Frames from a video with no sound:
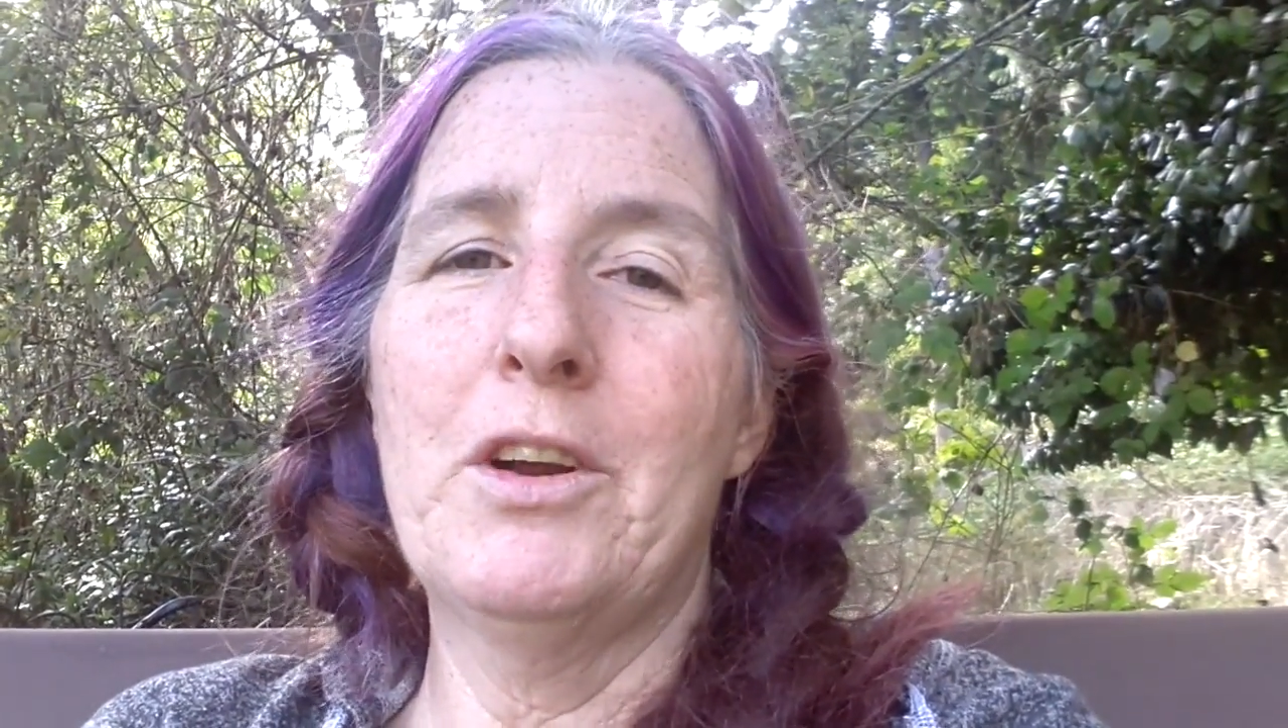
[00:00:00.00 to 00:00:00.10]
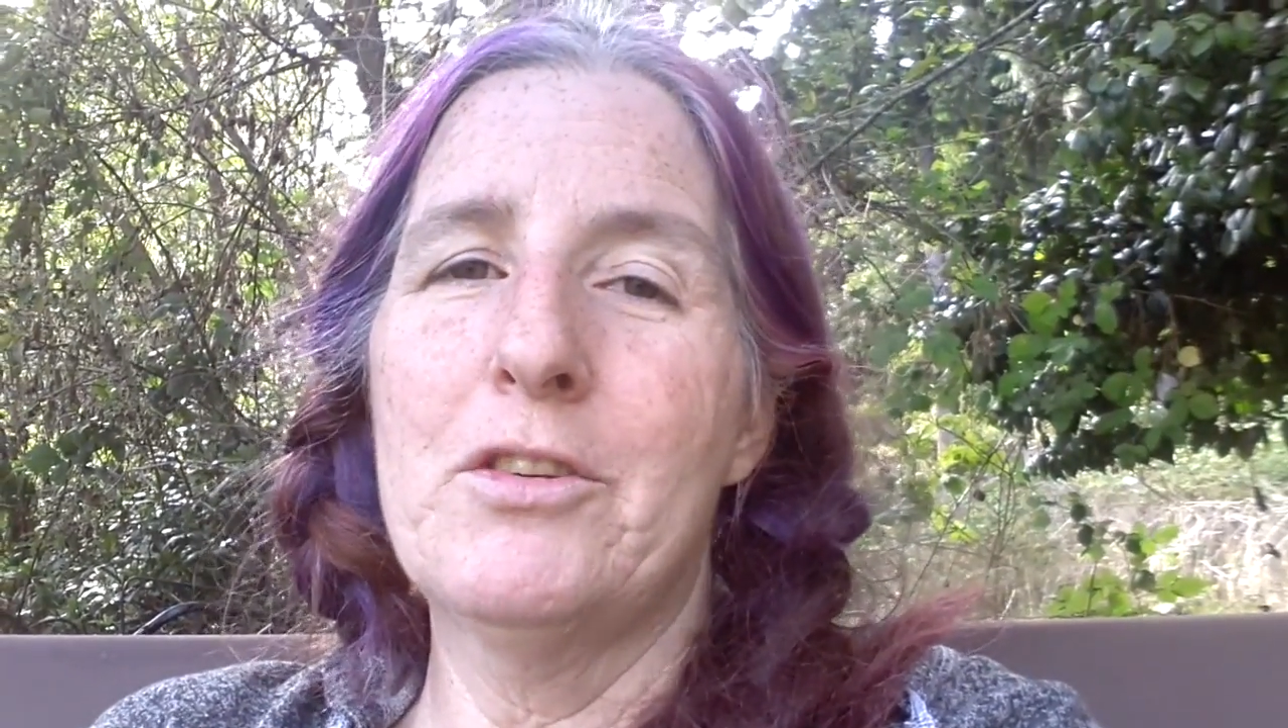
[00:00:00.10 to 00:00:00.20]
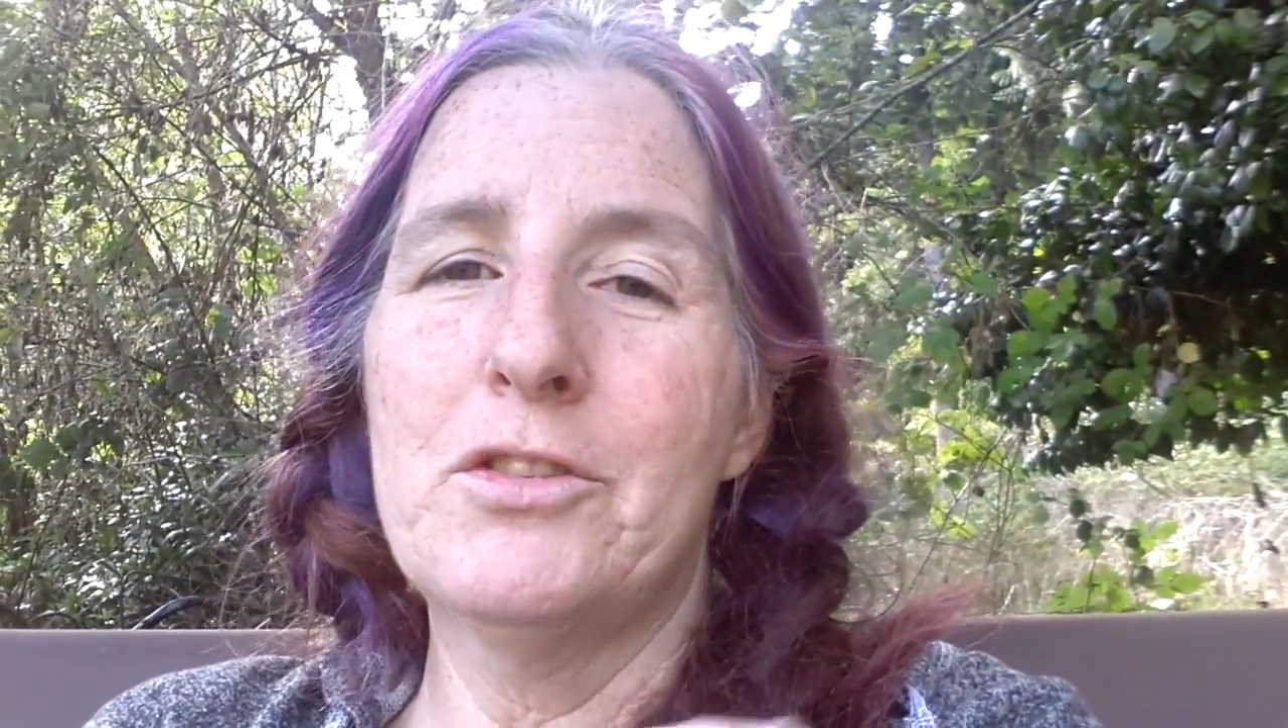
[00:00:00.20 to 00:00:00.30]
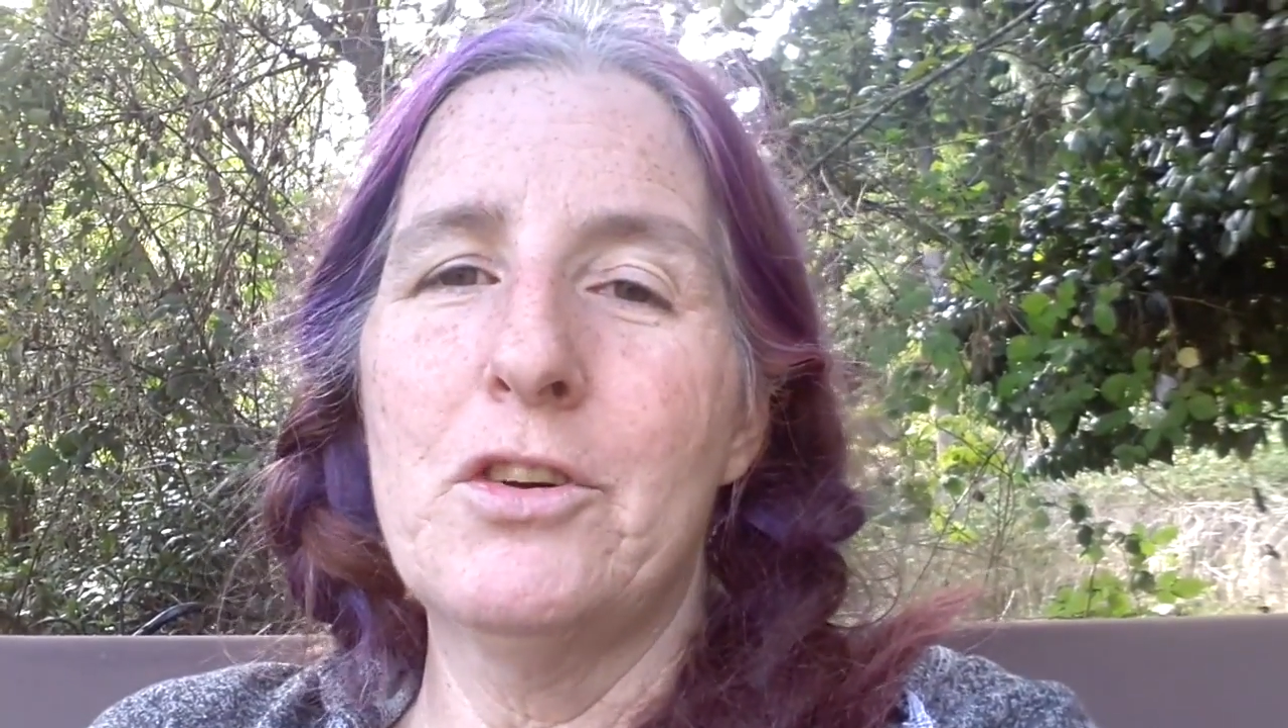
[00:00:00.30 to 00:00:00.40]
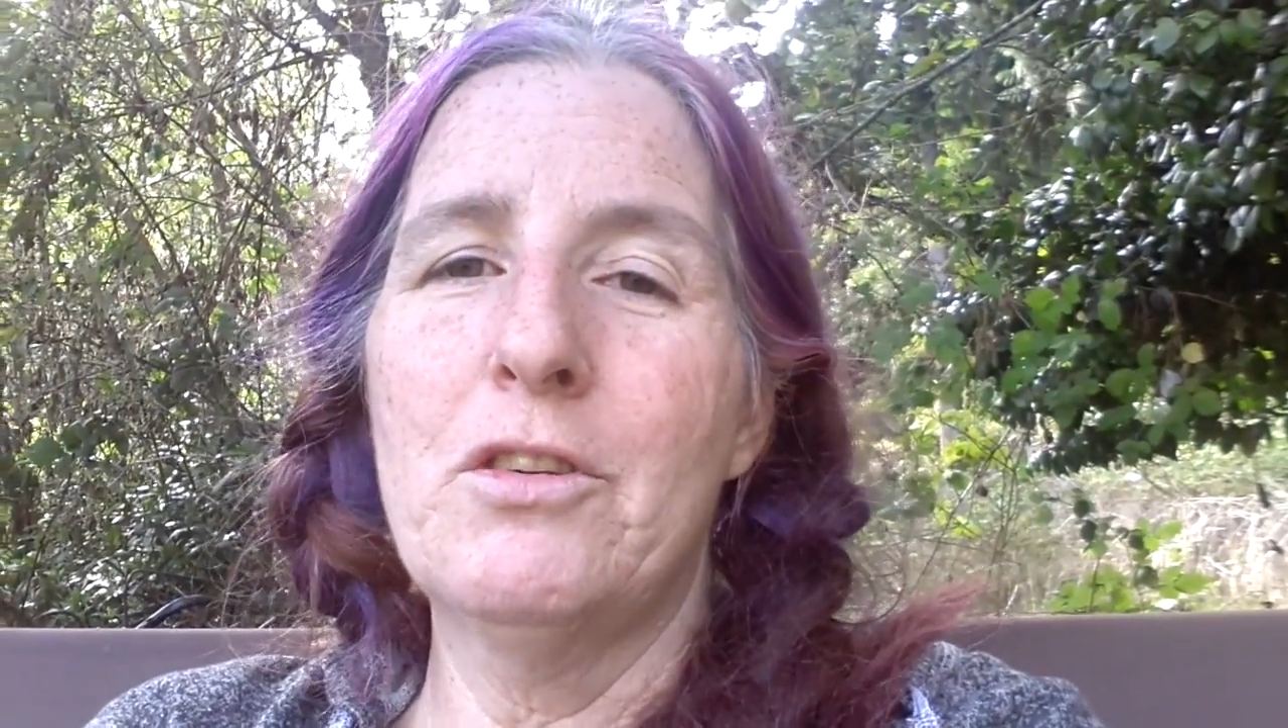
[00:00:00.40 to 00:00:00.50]
There are
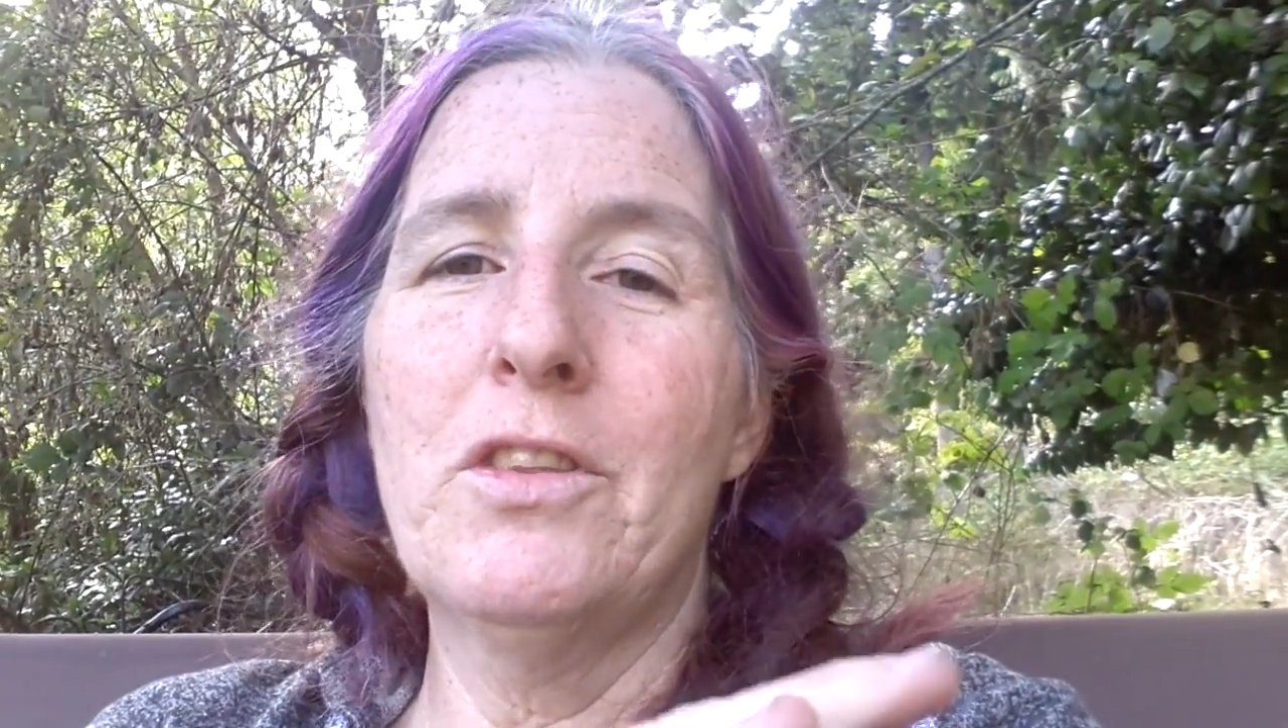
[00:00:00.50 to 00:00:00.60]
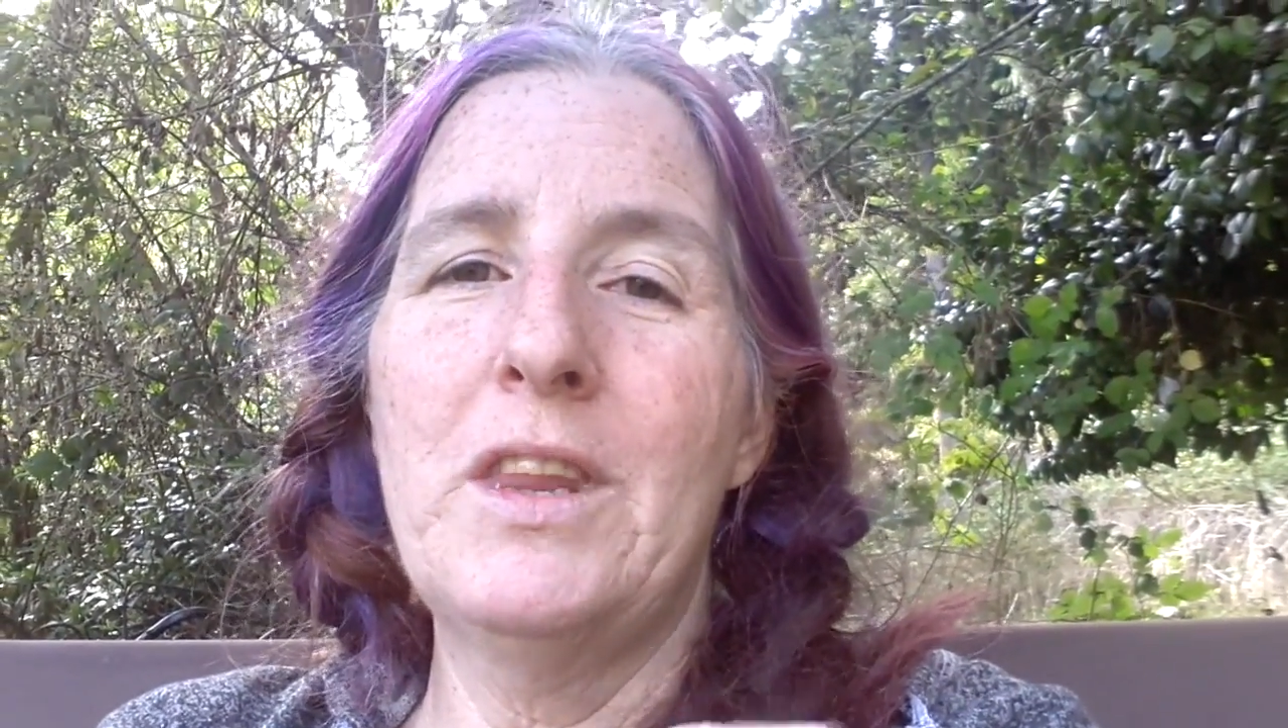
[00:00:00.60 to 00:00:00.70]
certain